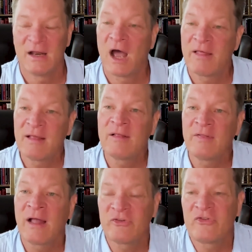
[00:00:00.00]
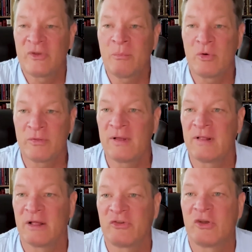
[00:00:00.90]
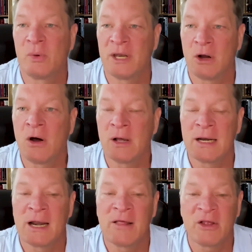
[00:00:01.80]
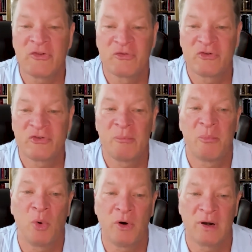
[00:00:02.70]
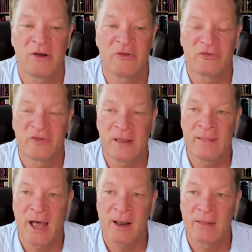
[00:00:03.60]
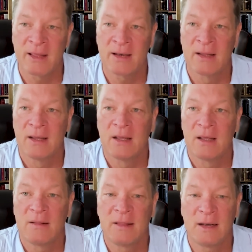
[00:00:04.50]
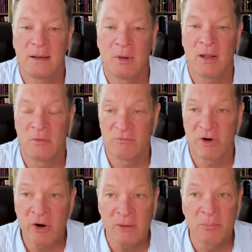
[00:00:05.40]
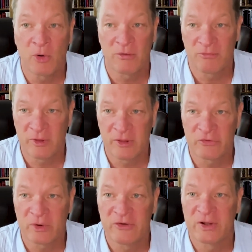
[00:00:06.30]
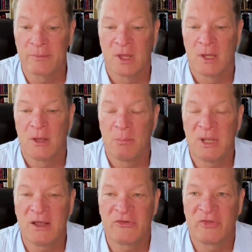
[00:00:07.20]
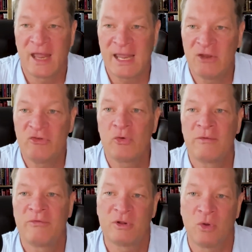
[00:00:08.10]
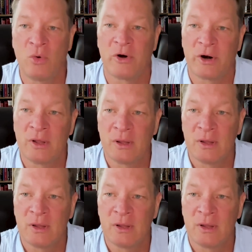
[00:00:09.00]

I think that that's a similar thing that's going on. And I think it's just important to say that and very important for this reason, because the angel of the Lord,